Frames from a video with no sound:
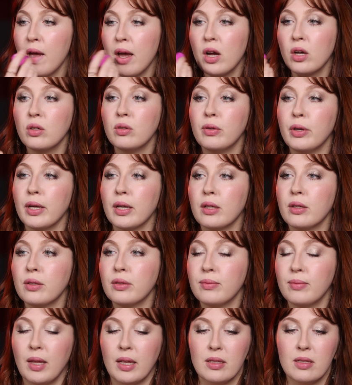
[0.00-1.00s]
a quick,
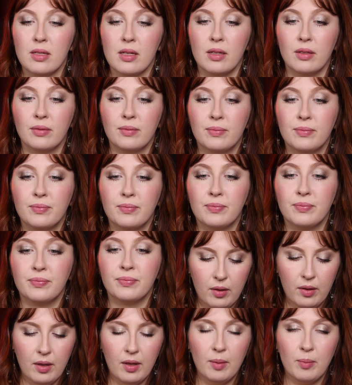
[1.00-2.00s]
that's it.
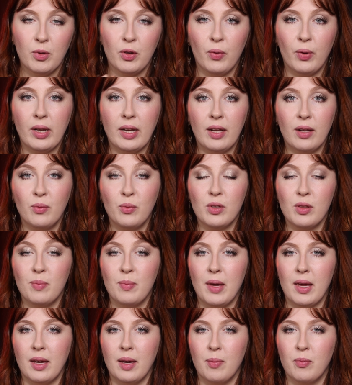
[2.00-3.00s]
Then I'm going in with
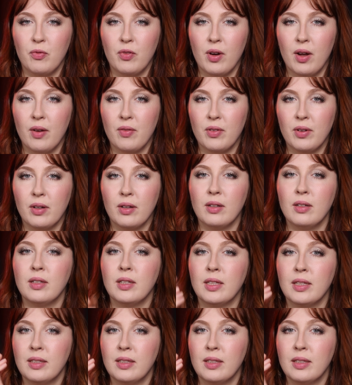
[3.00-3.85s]
Makeup Forever.